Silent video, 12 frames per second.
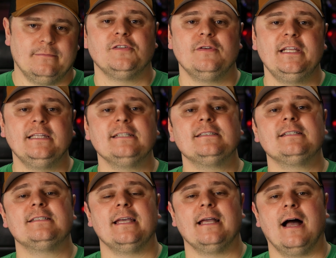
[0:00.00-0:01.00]
So needless to
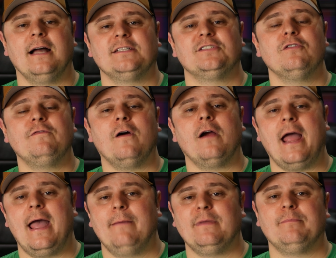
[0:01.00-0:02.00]
say, guys, so far I
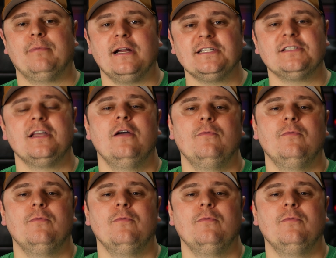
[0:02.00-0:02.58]
am impressed